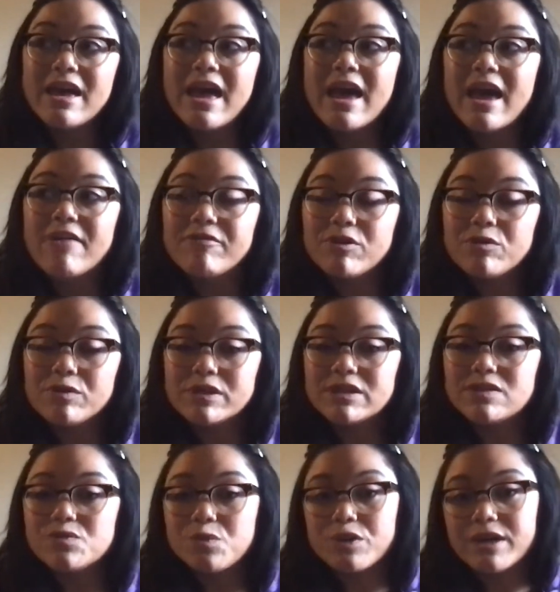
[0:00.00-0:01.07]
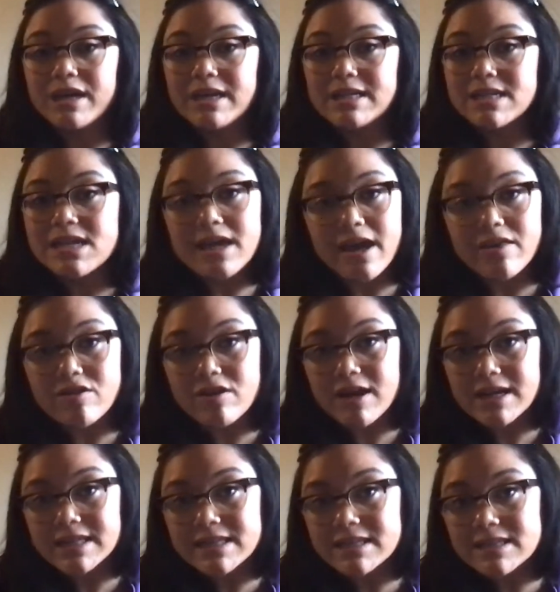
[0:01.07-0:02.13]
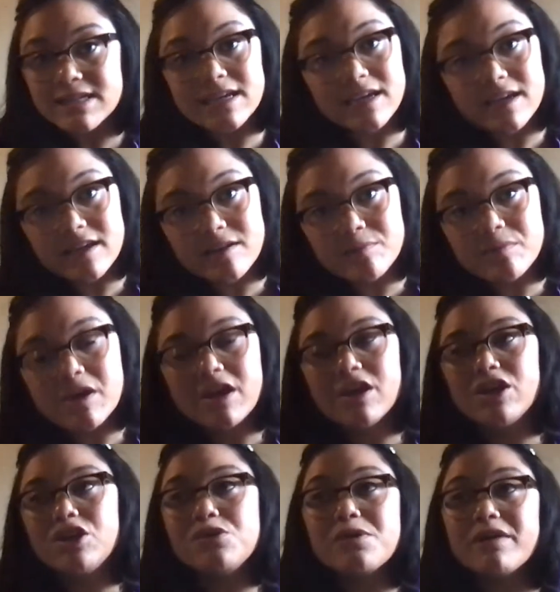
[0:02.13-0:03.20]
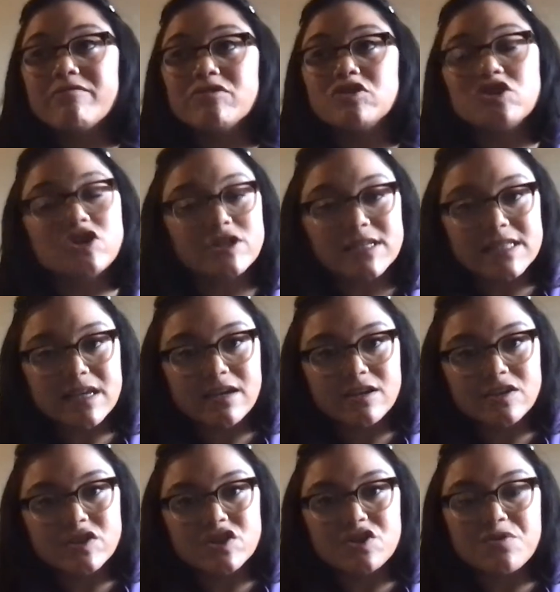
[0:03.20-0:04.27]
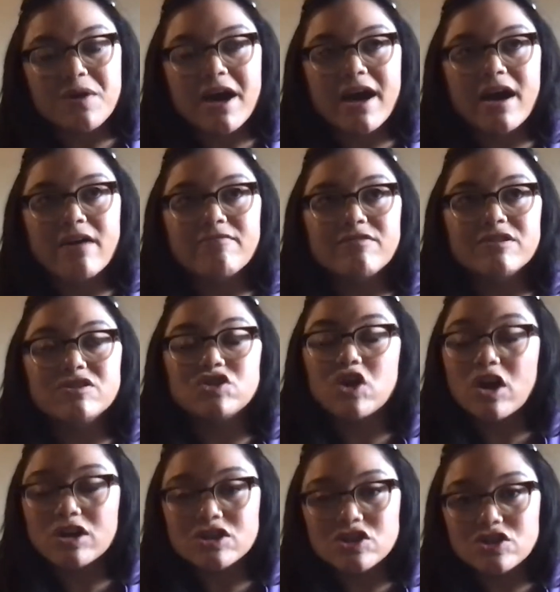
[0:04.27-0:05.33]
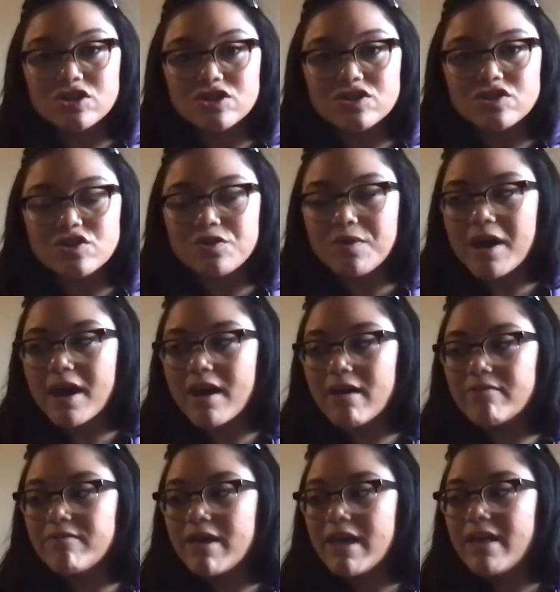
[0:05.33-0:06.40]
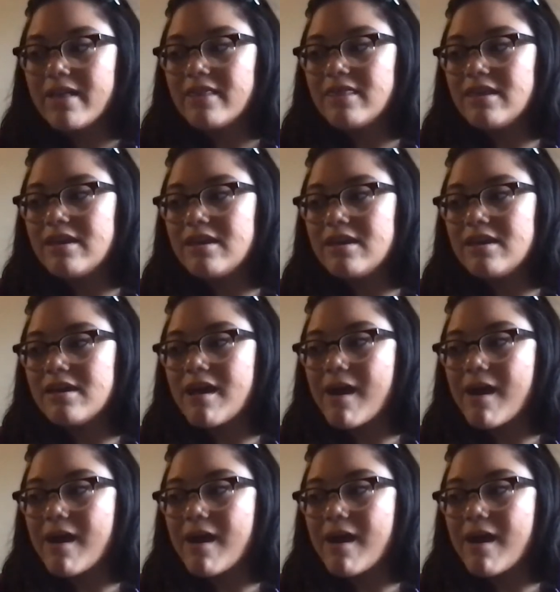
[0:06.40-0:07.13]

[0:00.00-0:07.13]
everyone is working together as a team. You have the nurses, you have the doctors, you have the